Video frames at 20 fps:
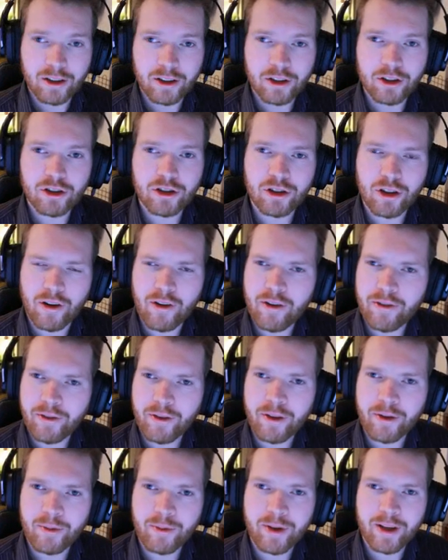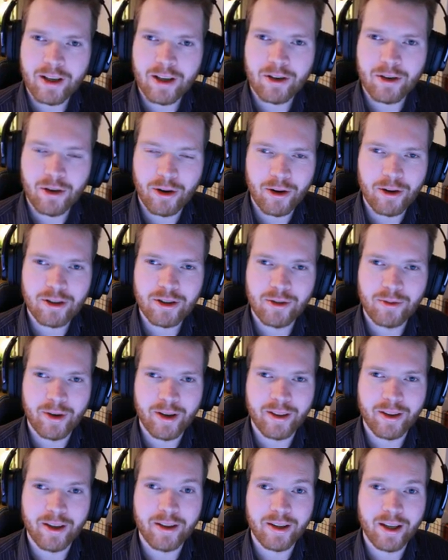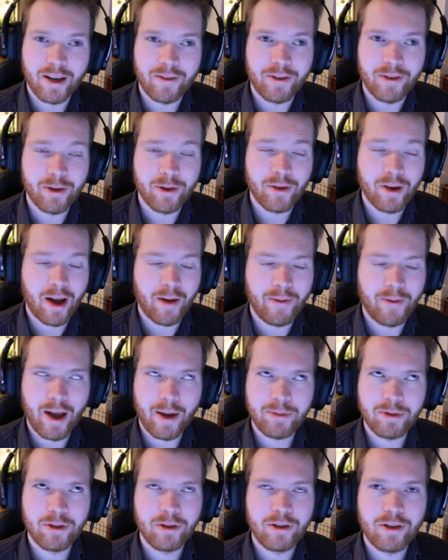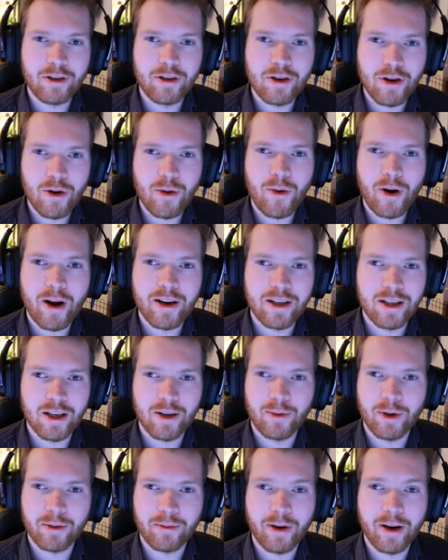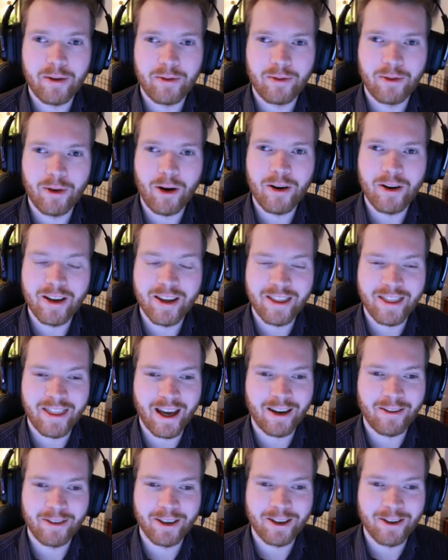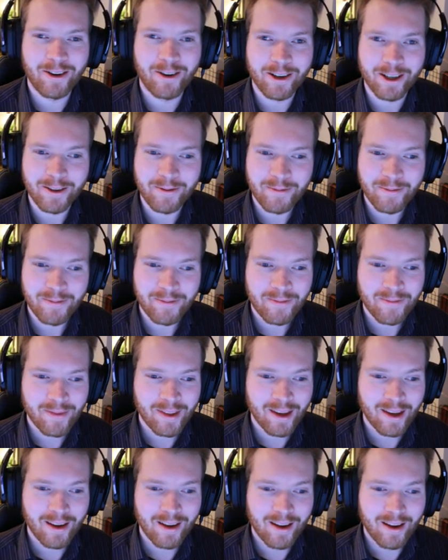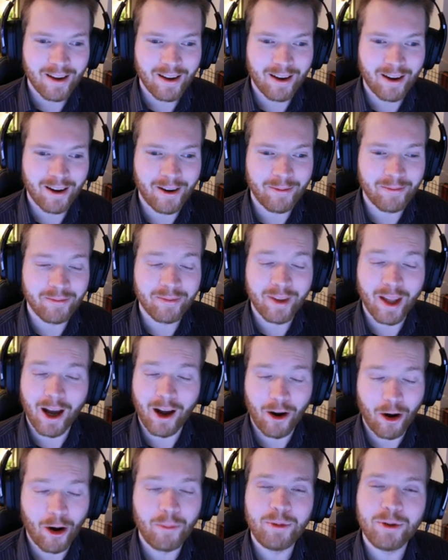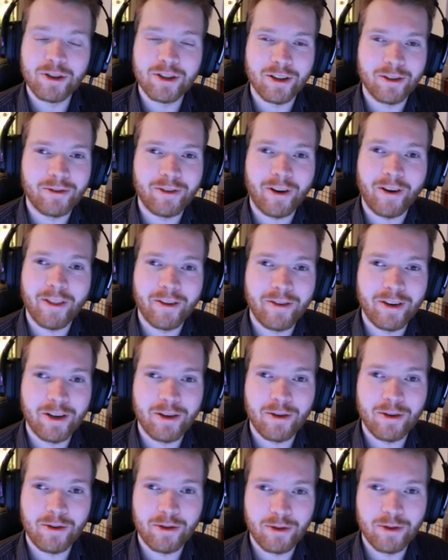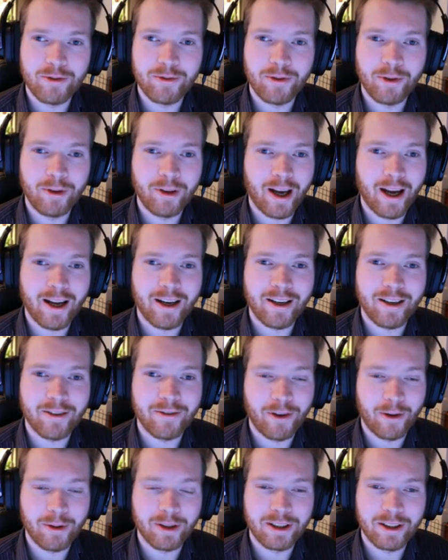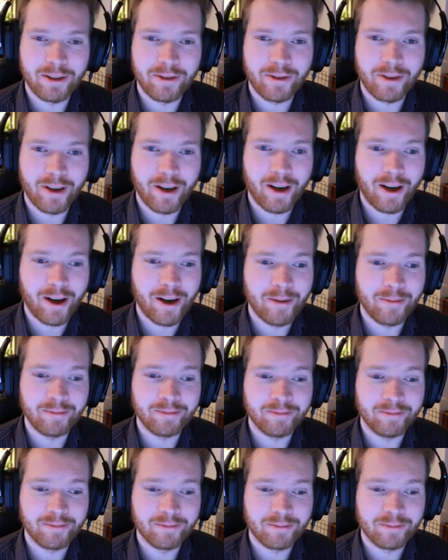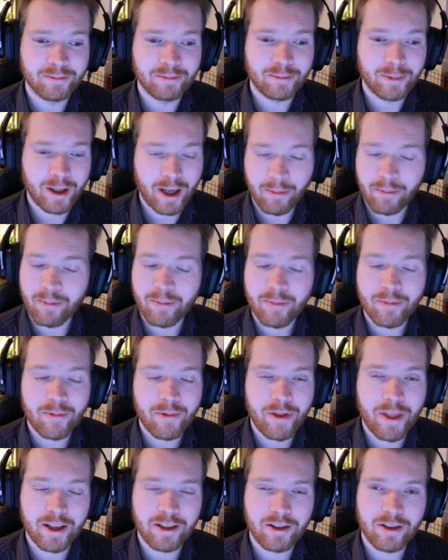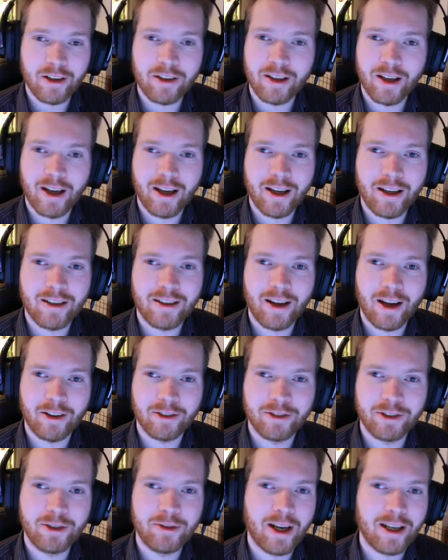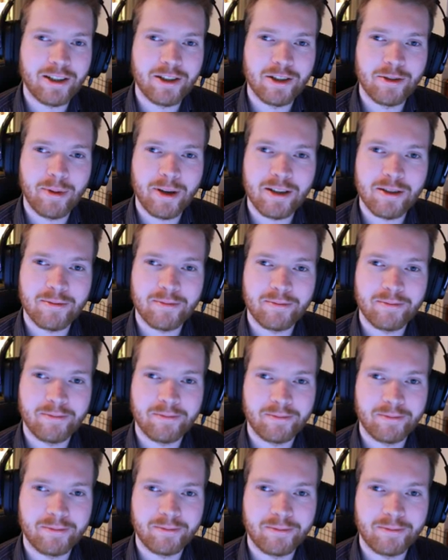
Sorry for the weird cursor render in that video. I have absolutely no idea what went wrong in that recording. I hope you still found the video useful and informative. But yeah, thanks a lot, and I'll see you guys in space.